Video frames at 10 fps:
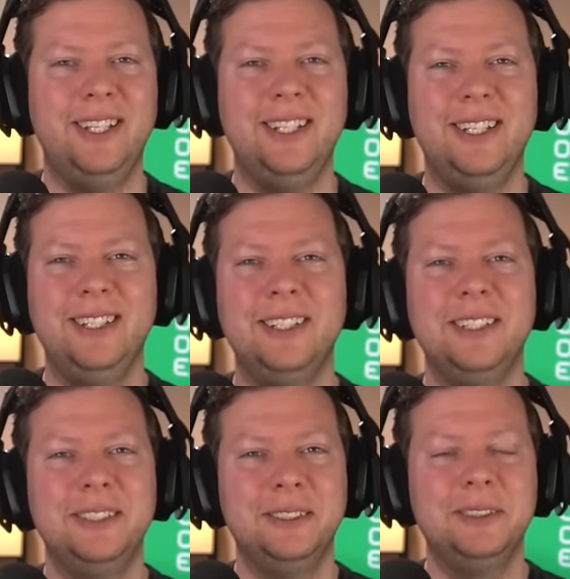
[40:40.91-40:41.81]

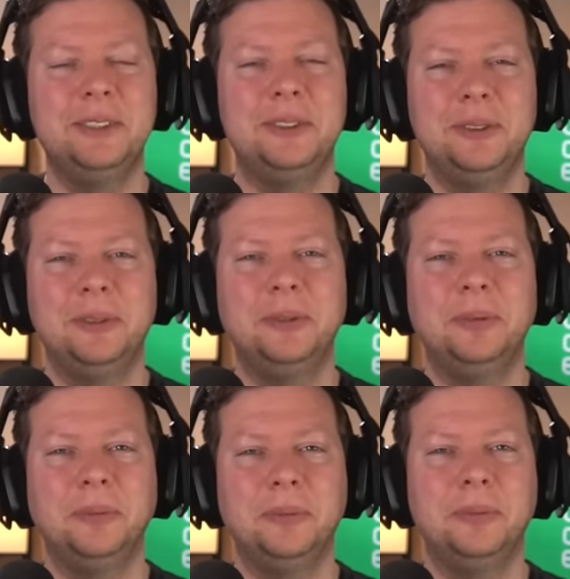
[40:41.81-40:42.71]

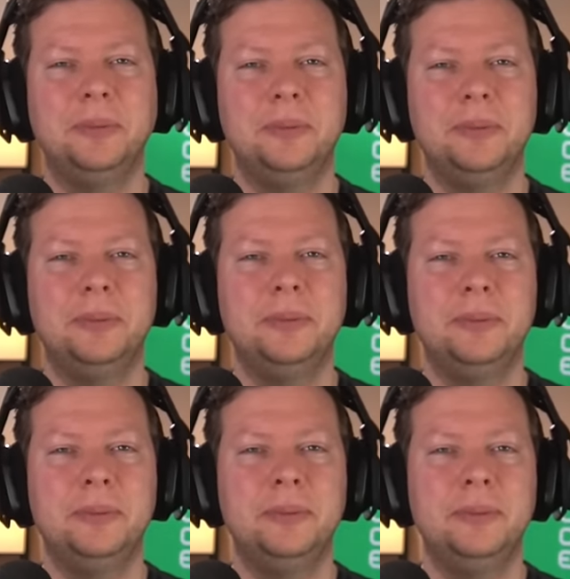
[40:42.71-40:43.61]

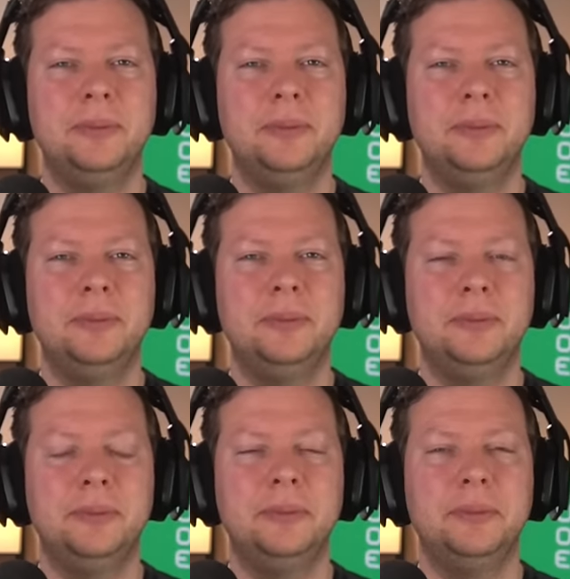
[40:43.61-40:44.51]

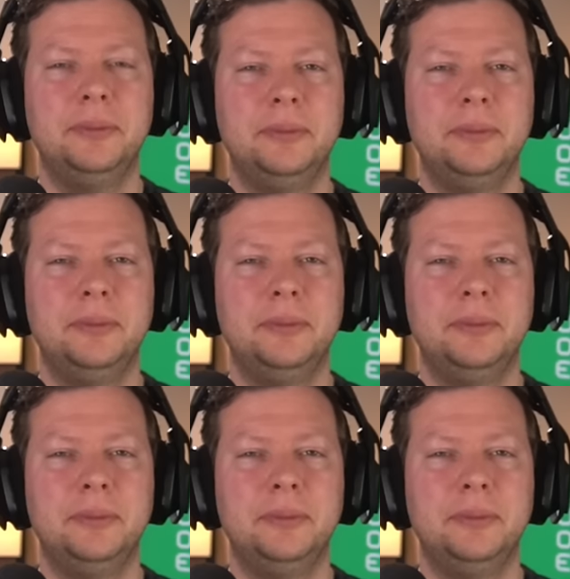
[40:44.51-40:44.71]
(silent)